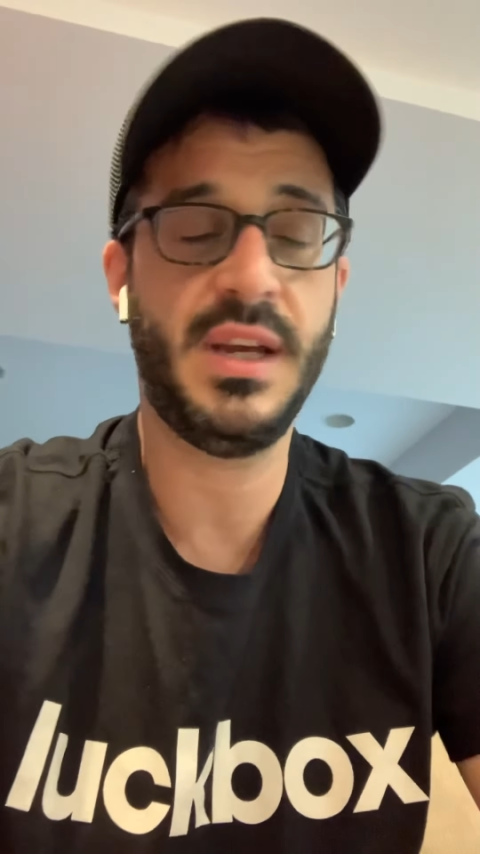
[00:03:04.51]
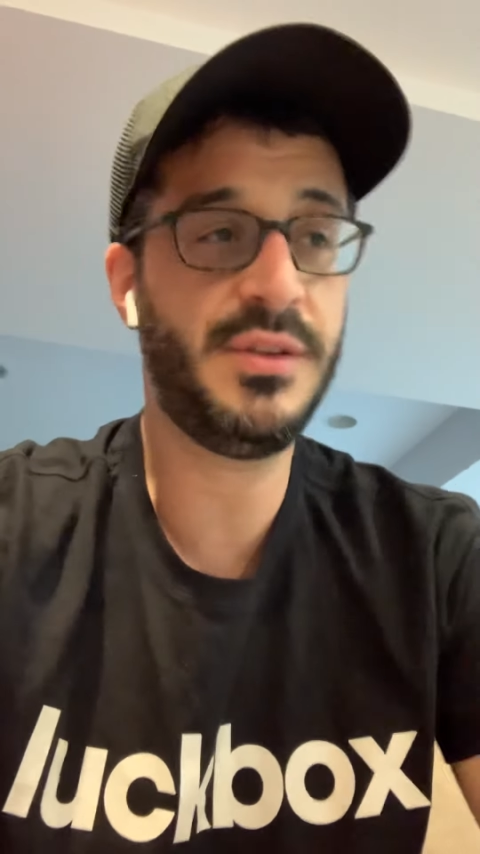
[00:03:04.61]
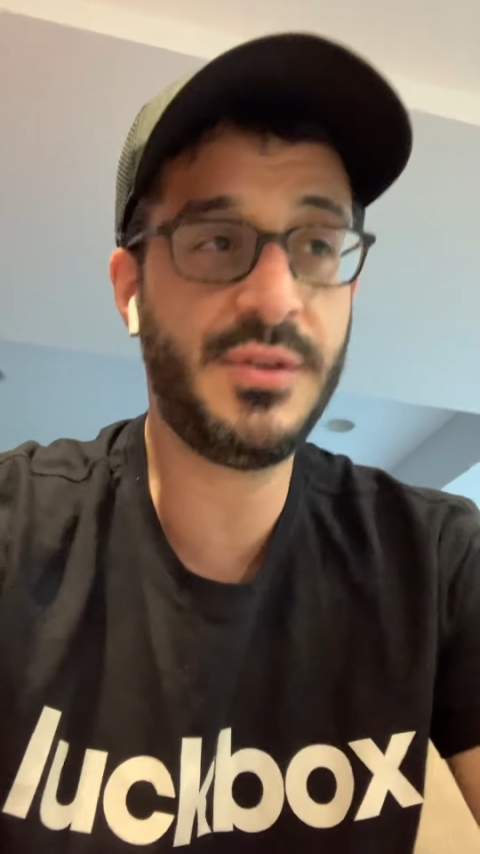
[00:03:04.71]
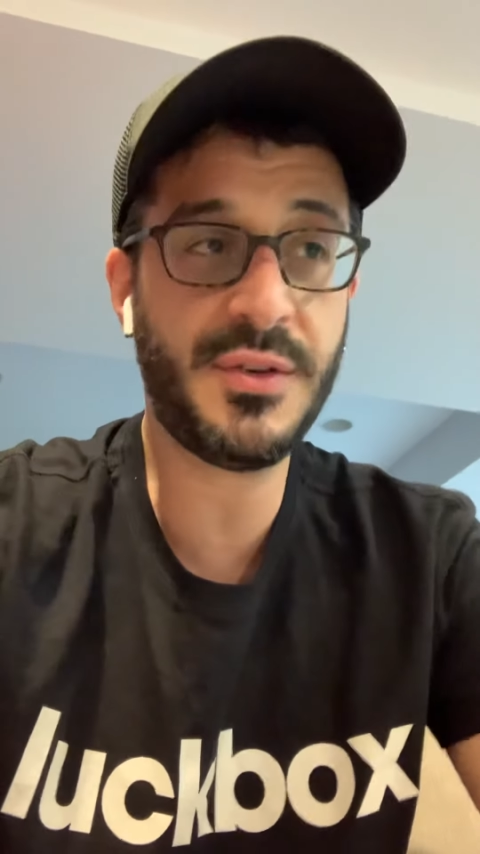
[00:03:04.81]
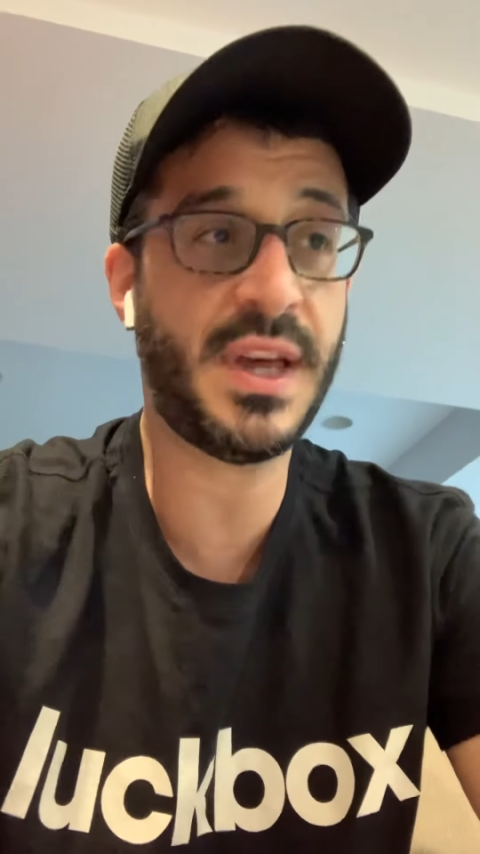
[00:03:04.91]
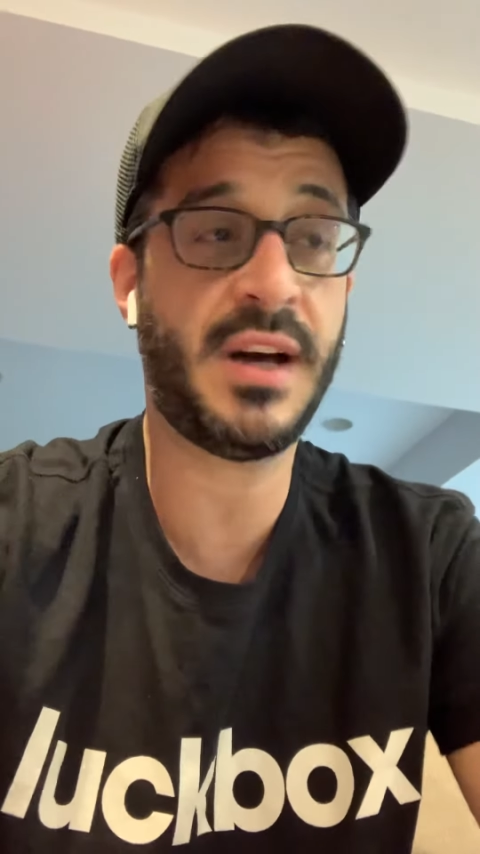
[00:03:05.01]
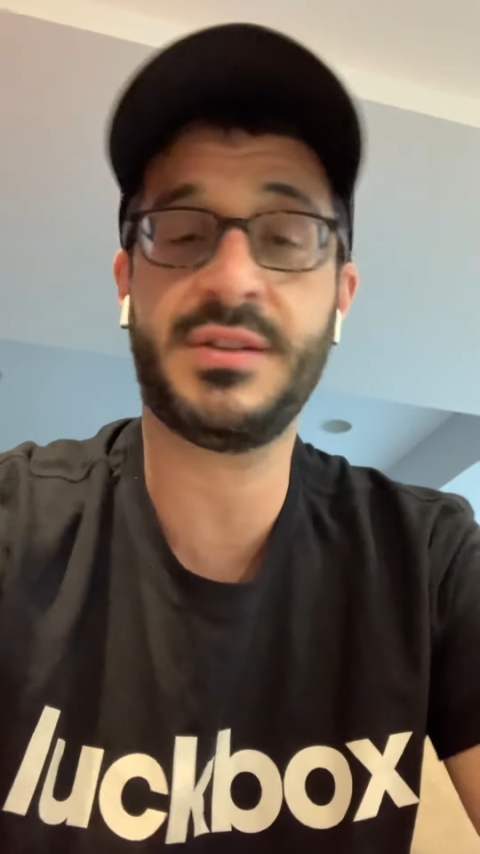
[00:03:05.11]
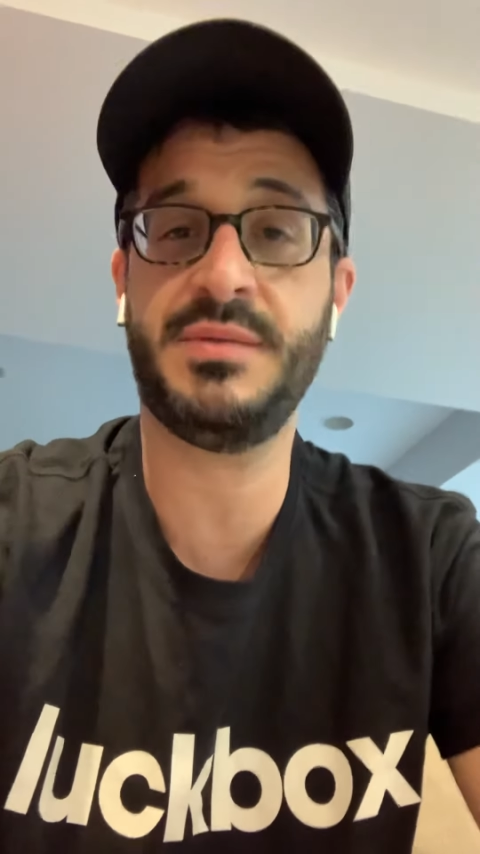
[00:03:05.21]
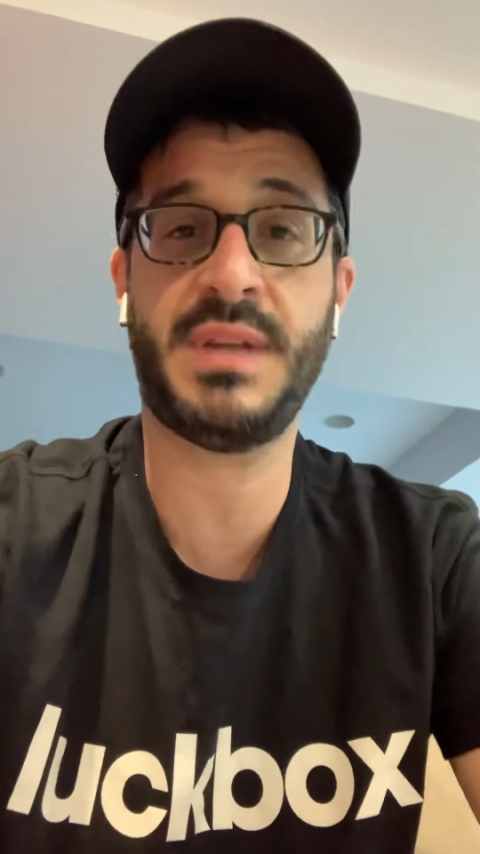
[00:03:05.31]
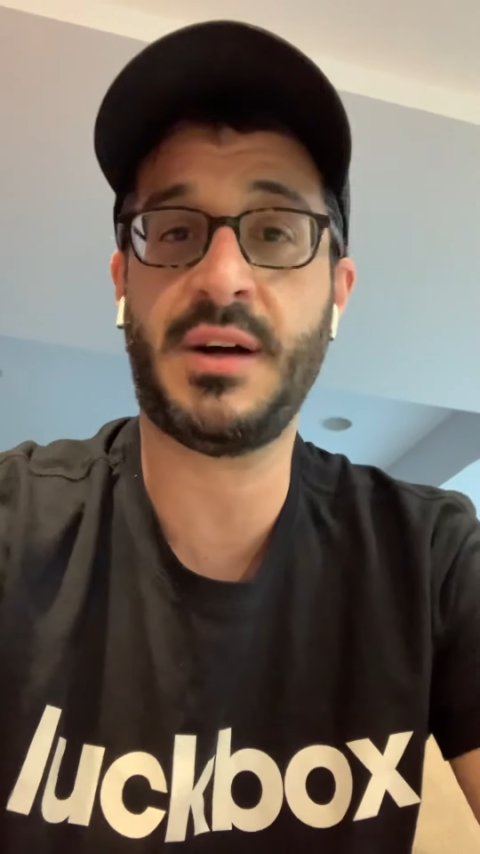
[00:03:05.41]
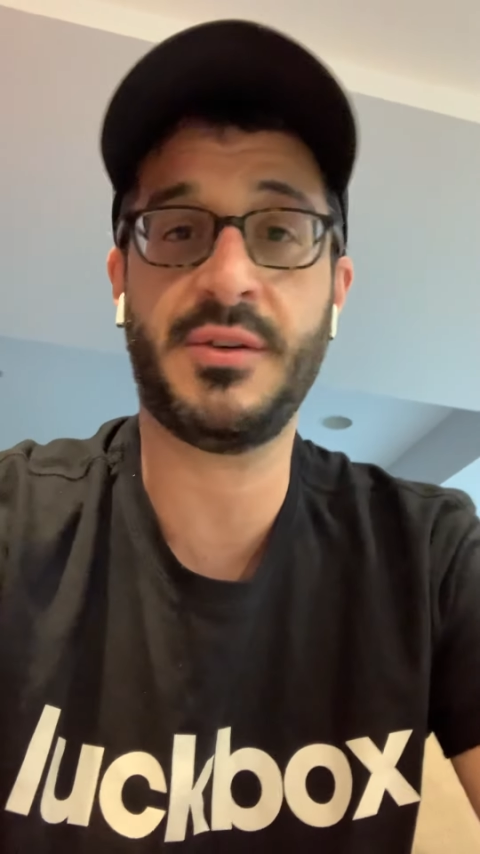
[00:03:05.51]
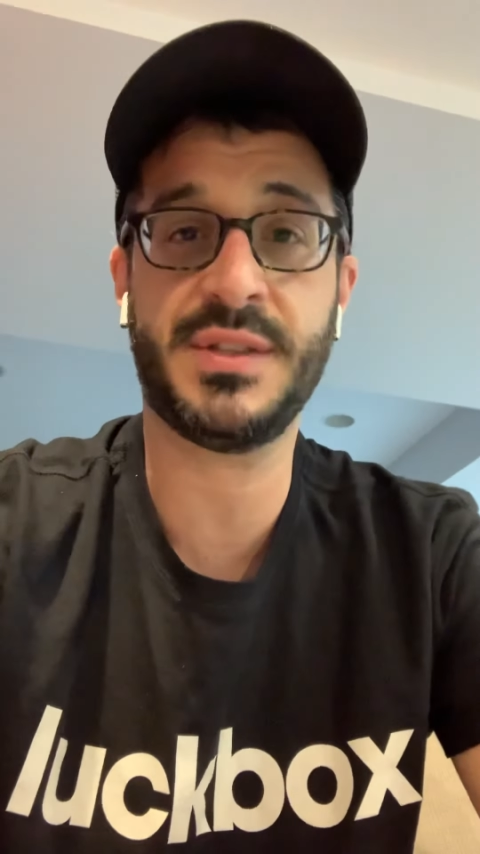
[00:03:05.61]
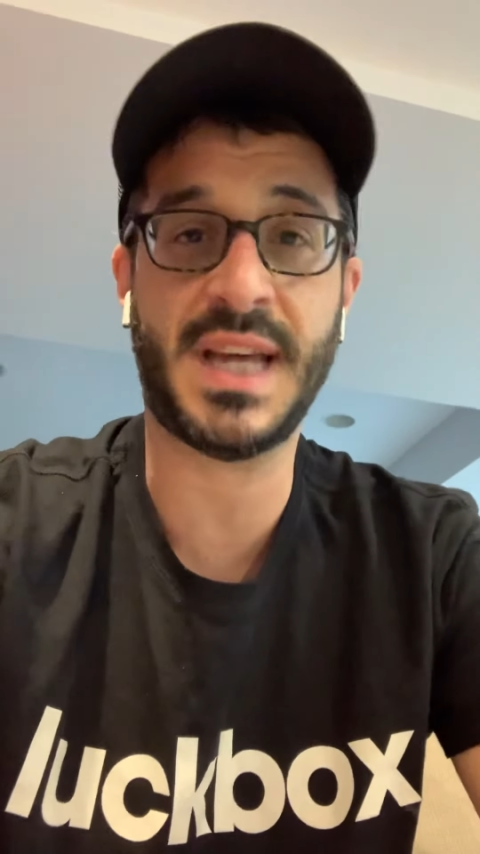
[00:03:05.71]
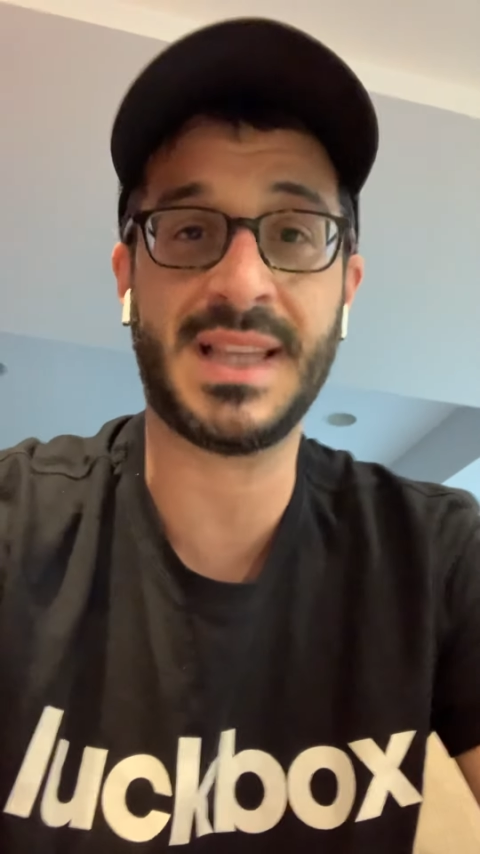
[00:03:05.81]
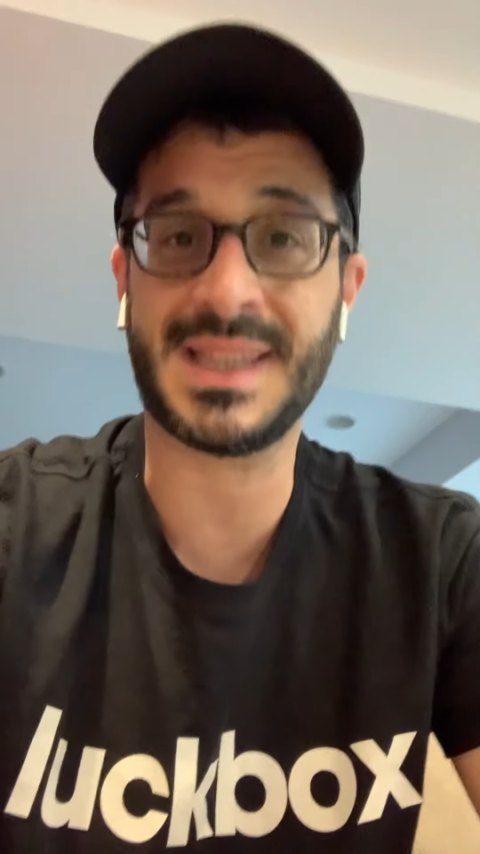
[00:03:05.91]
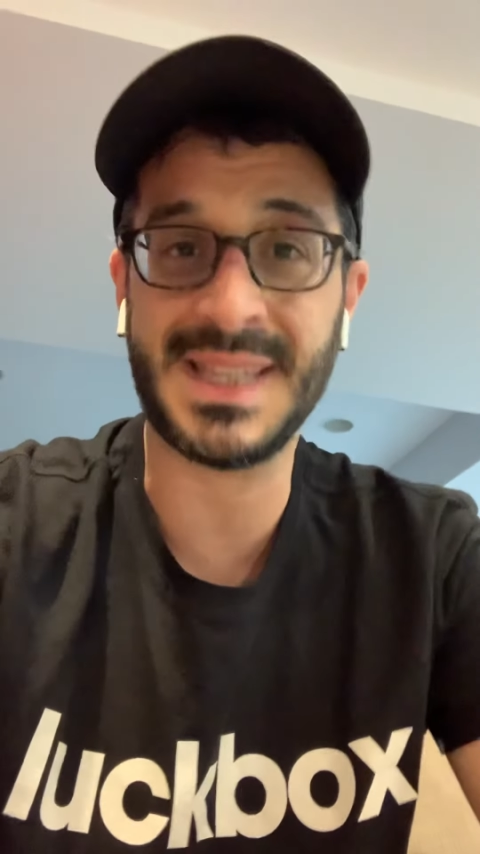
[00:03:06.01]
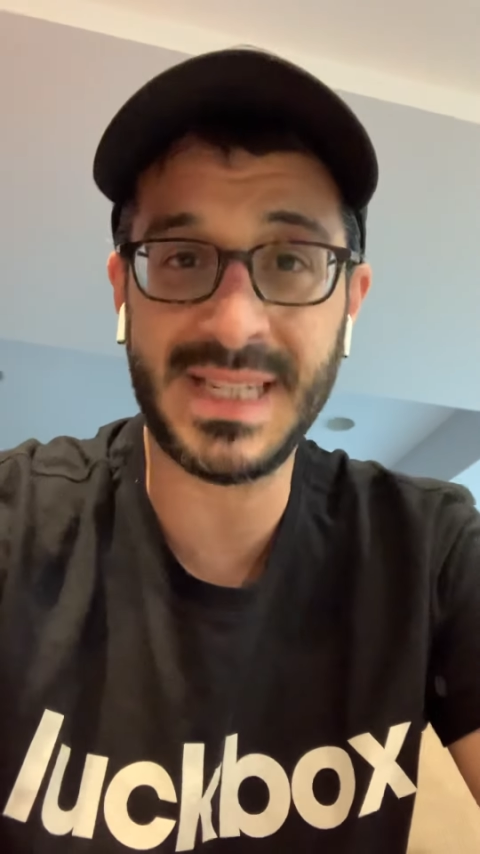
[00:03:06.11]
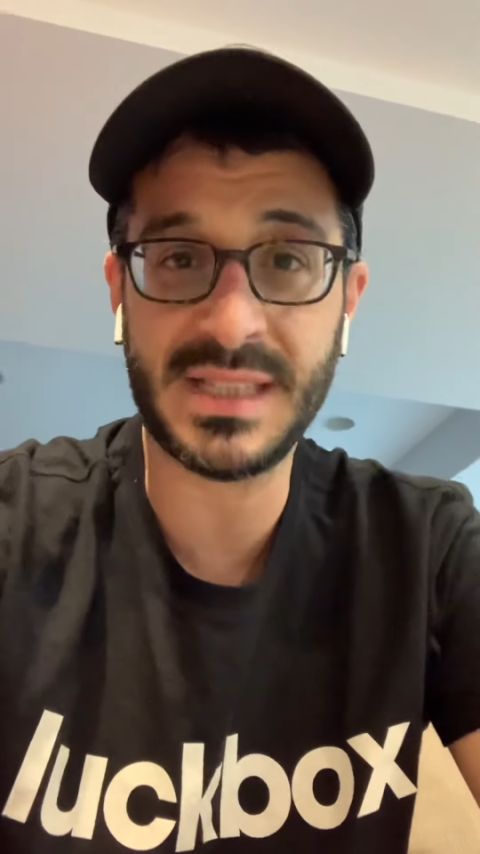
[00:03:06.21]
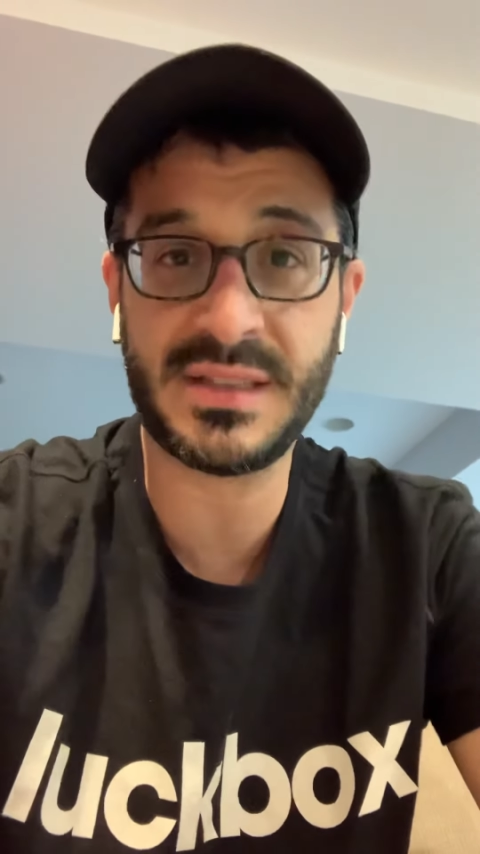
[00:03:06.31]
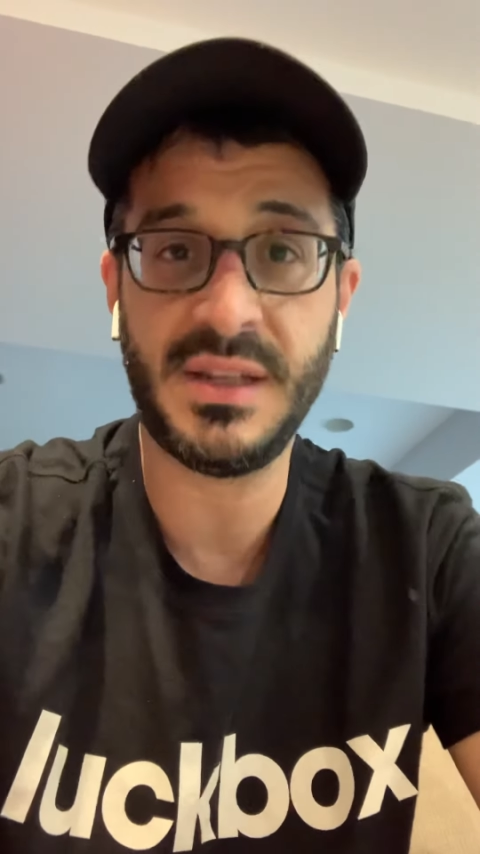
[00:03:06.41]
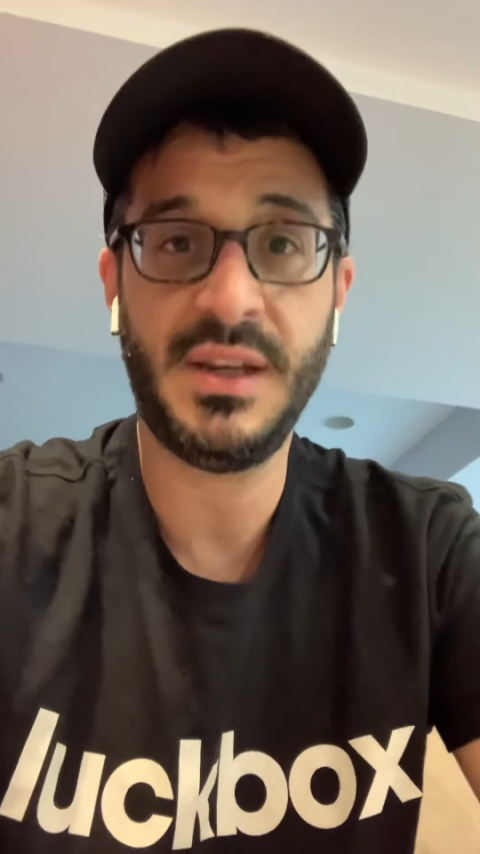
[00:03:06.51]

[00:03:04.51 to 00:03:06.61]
$2,000 at least